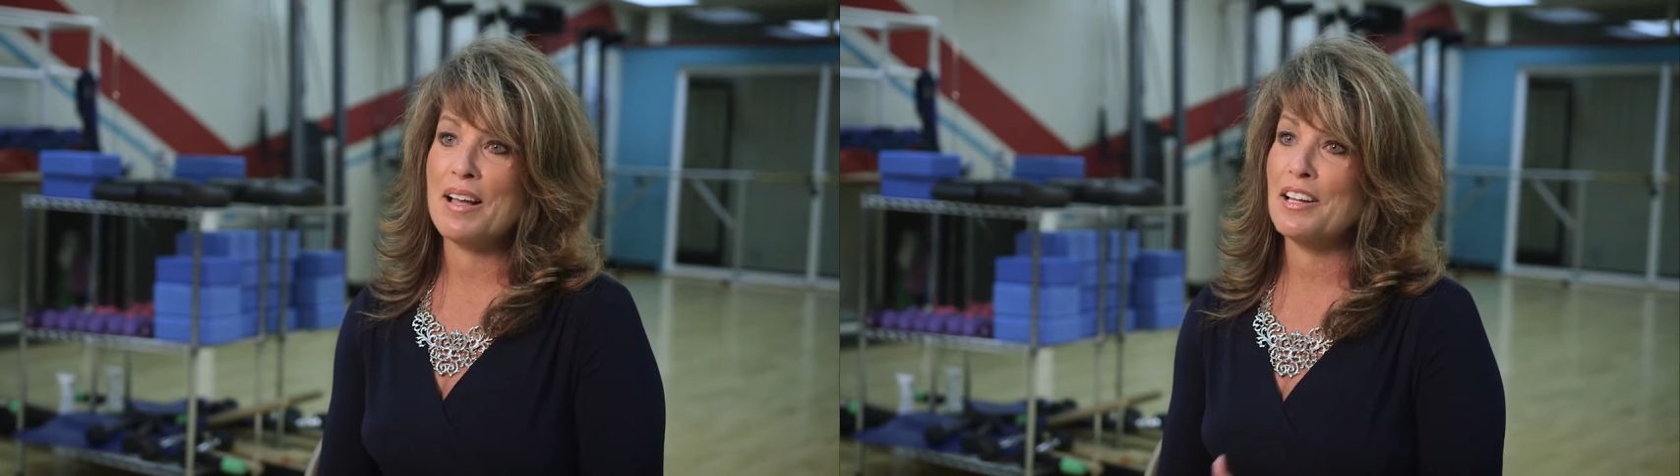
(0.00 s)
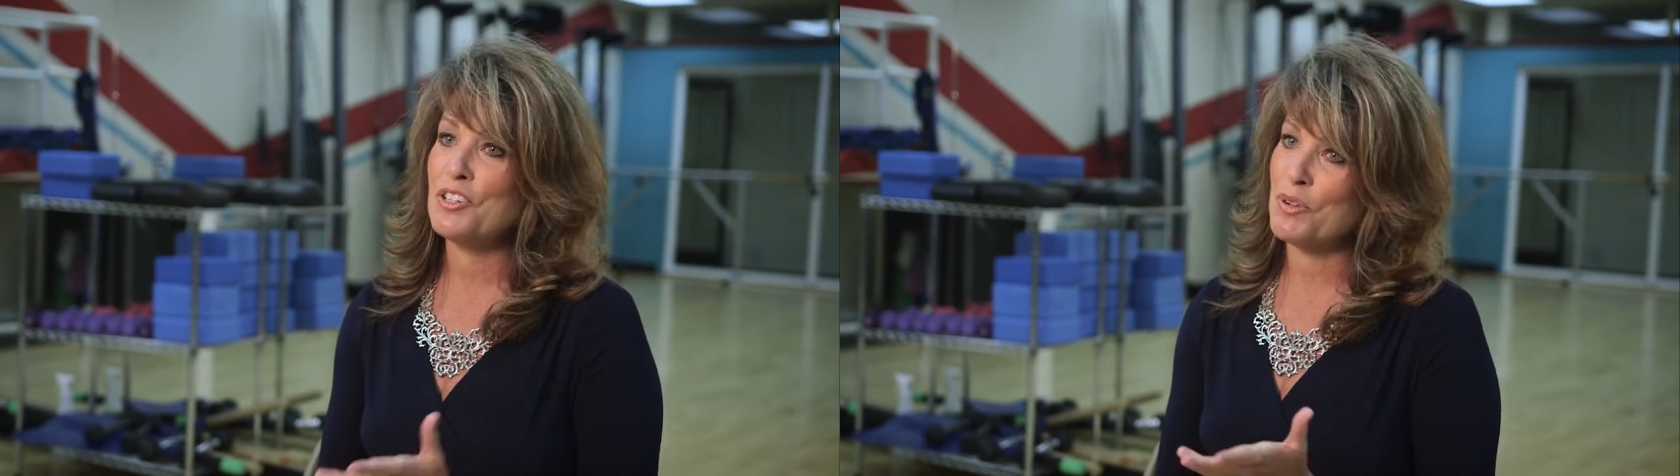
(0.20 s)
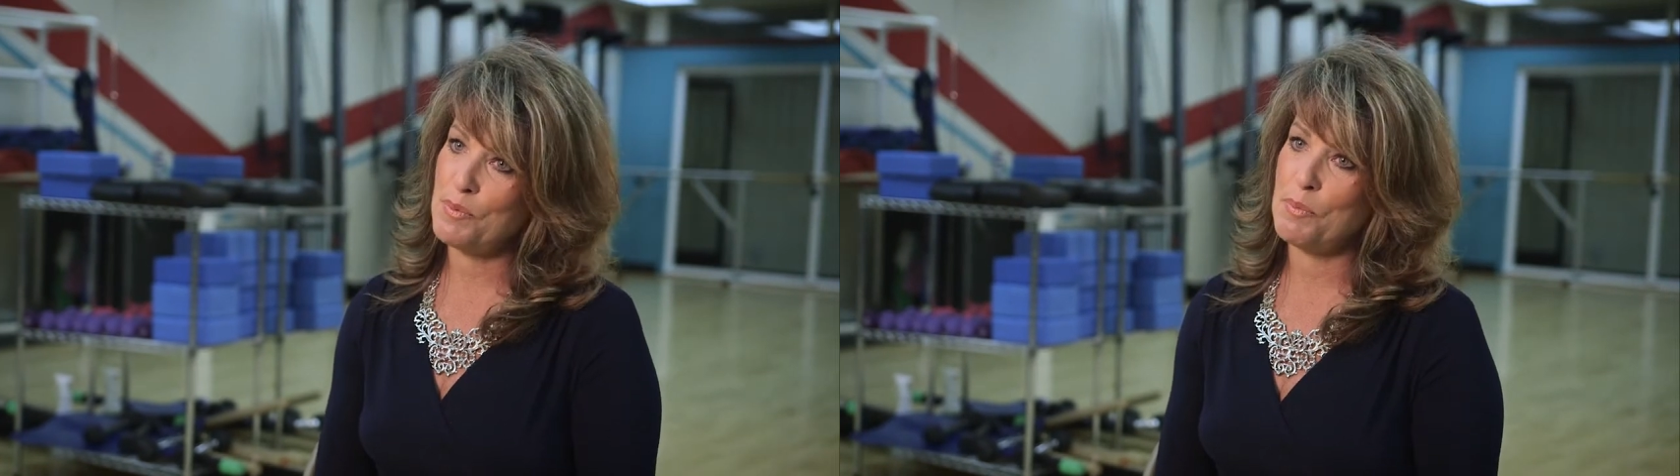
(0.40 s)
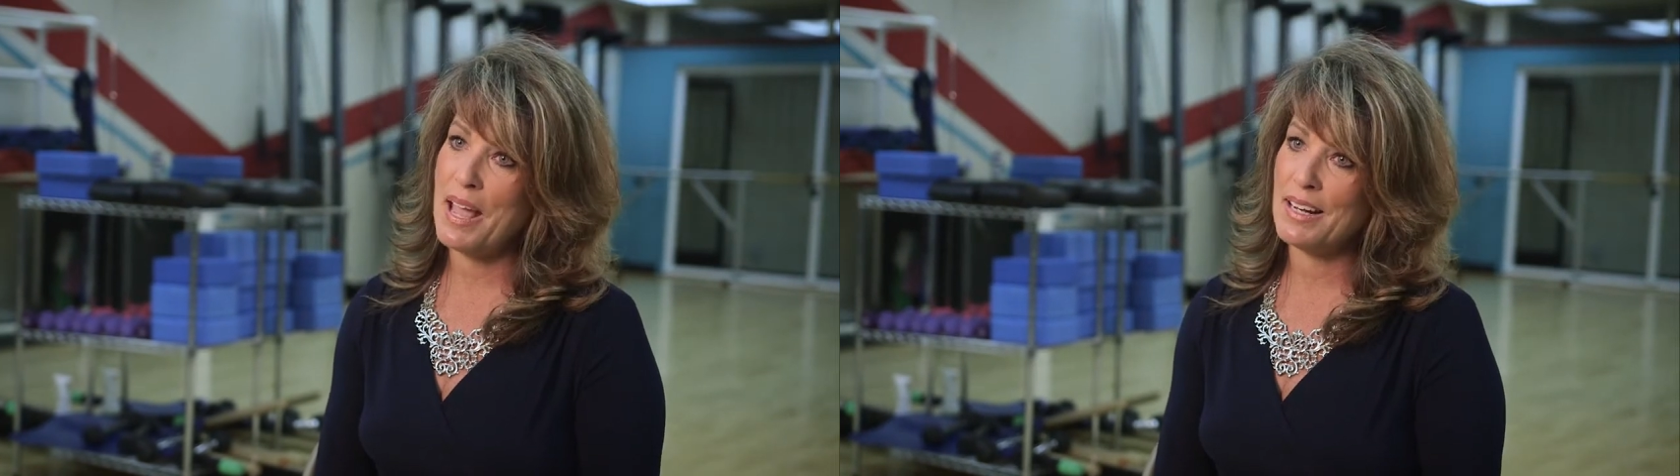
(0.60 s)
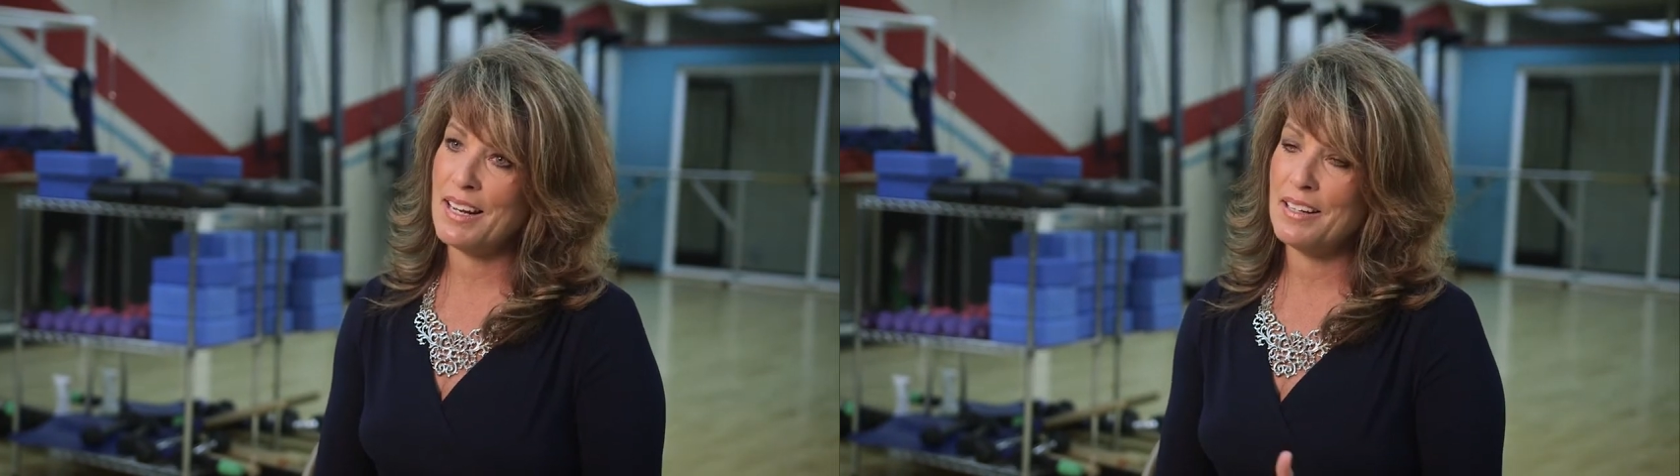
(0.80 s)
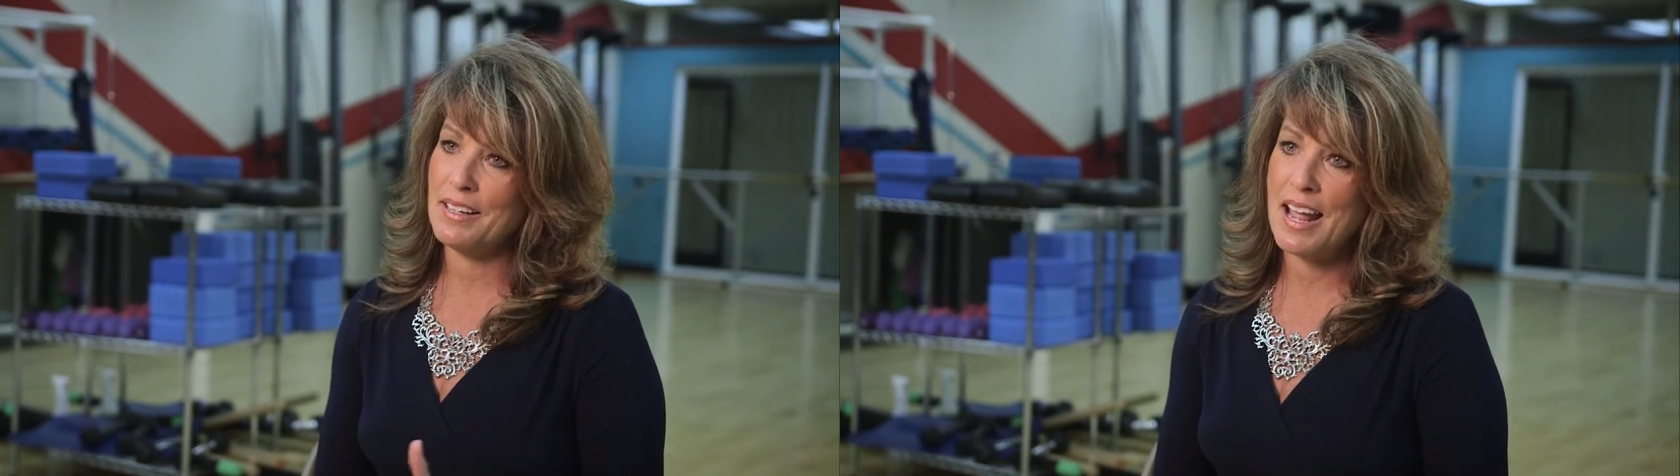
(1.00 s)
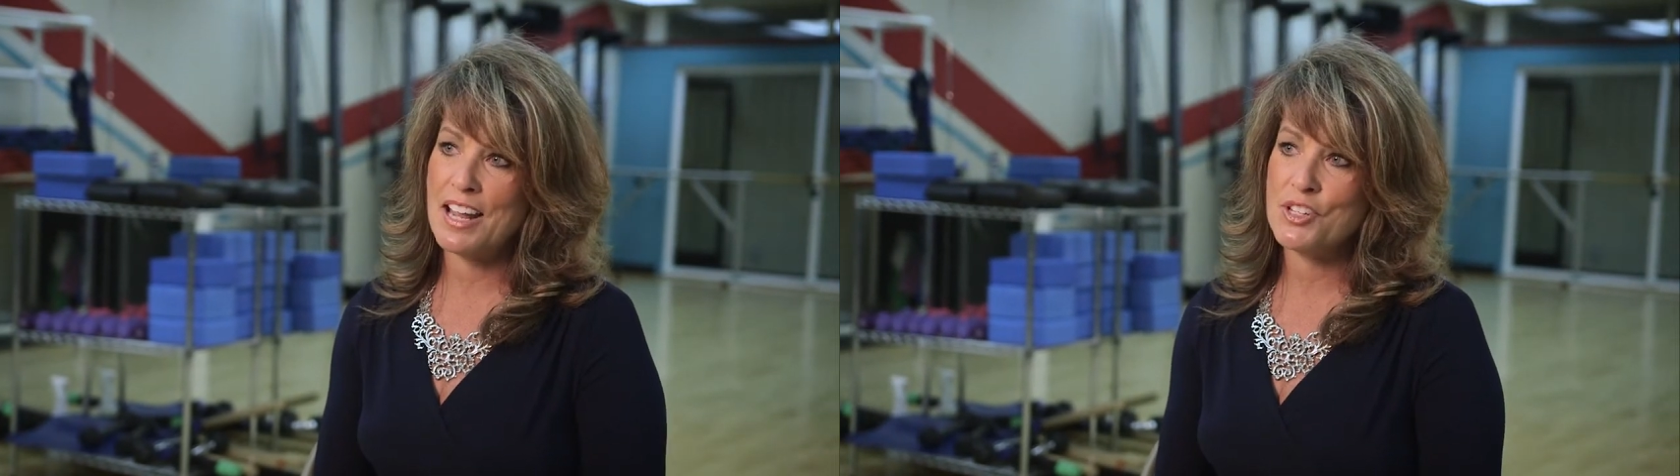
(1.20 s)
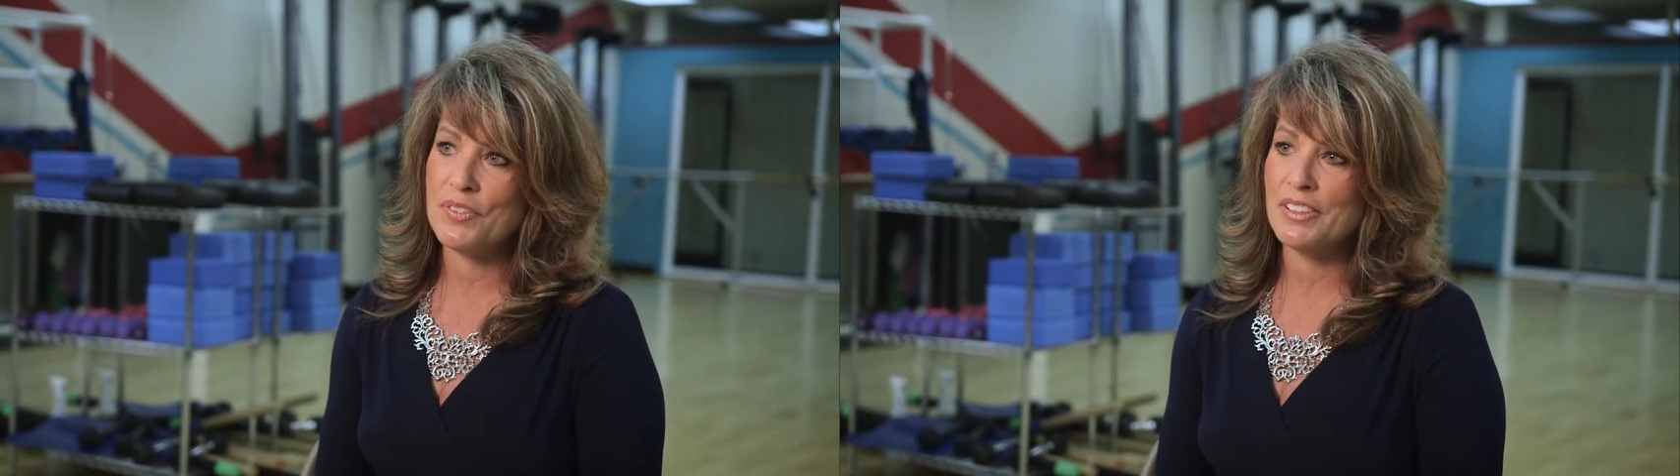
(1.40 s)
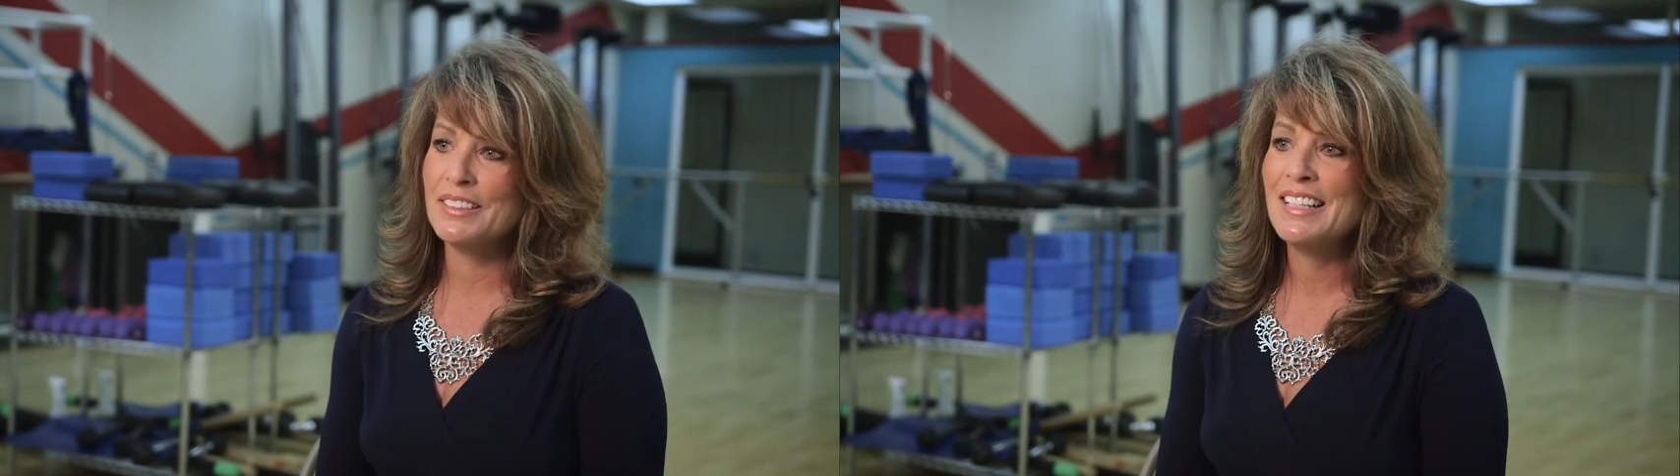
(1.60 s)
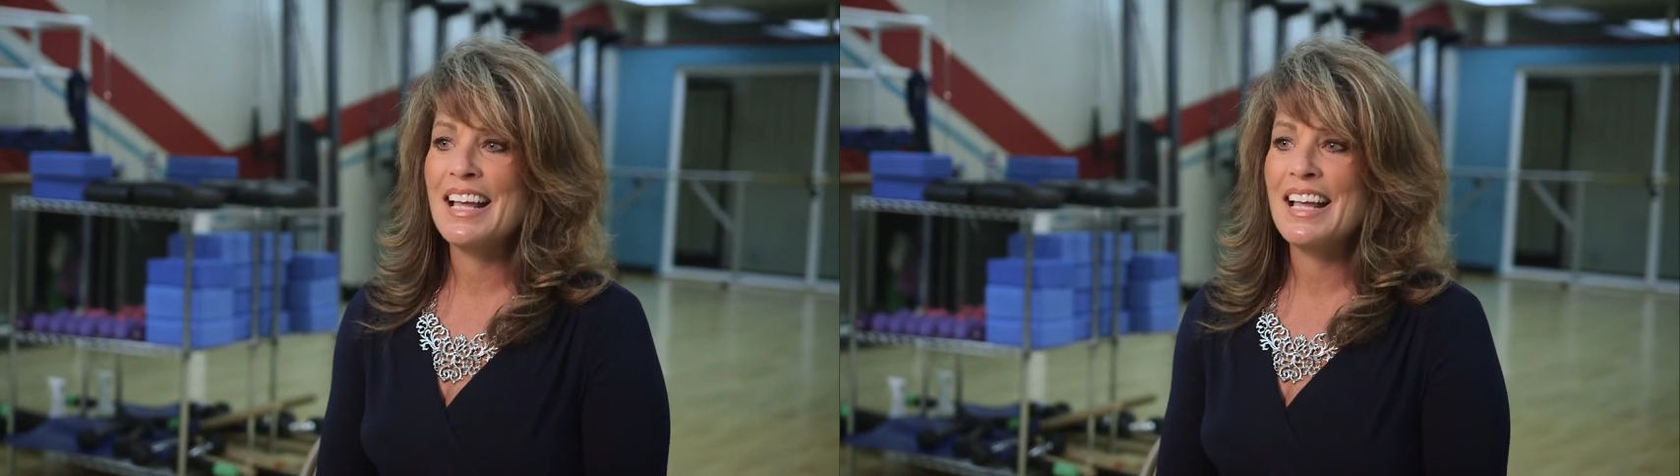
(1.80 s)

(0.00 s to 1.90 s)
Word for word: my trips back down to Nashville,